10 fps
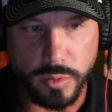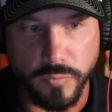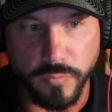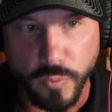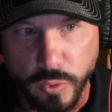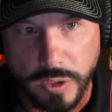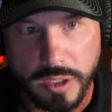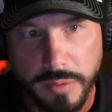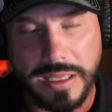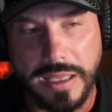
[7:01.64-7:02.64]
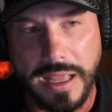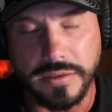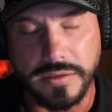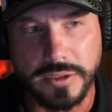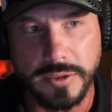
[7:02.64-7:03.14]
the fruit really
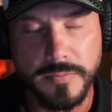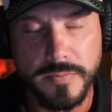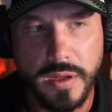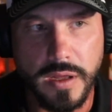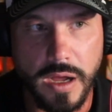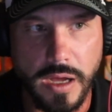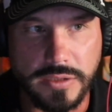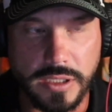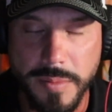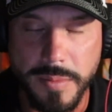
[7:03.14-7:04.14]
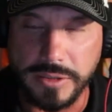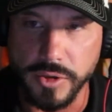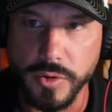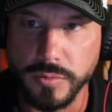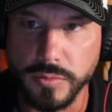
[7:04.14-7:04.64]
begins to come
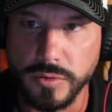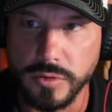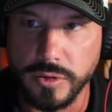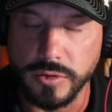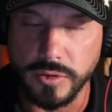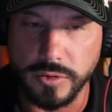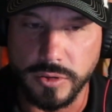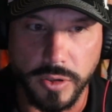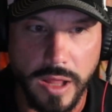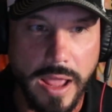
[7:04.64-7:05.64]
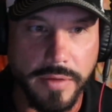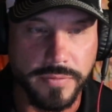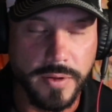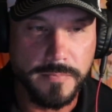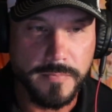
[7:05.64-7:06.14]
into to your life.